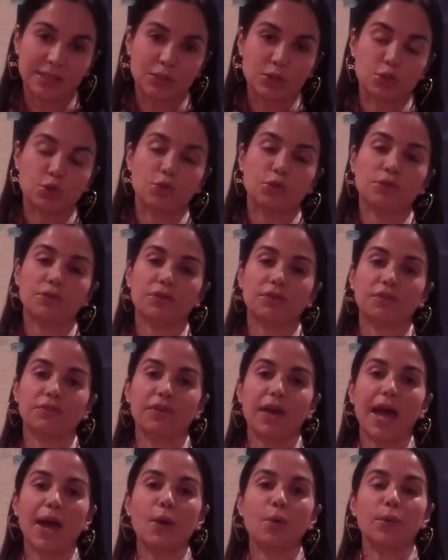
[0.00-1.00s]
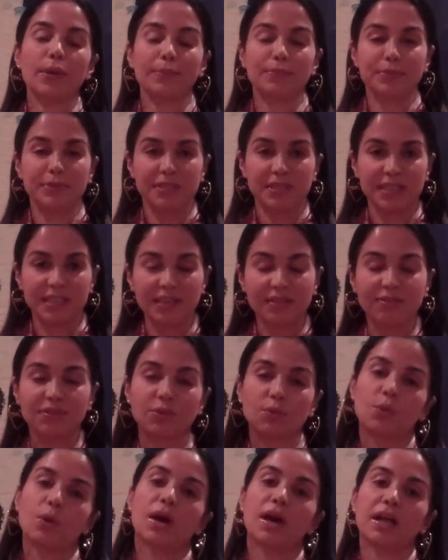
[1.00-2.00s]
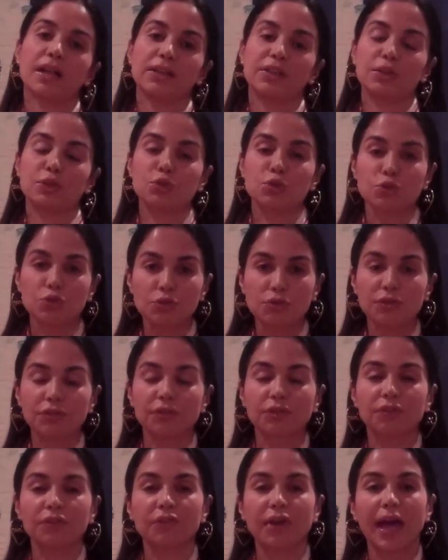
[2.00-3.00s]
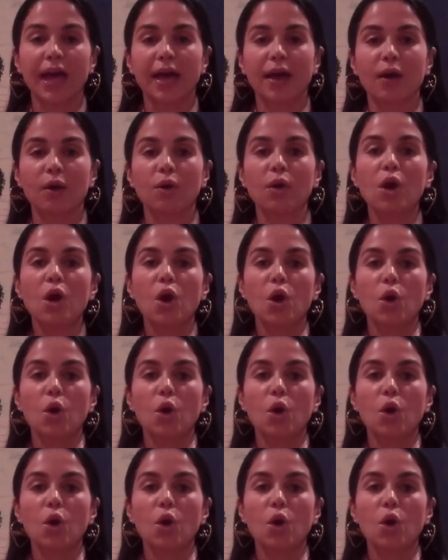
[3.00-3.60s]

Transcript: the truth of how we perceive the world, the truth of how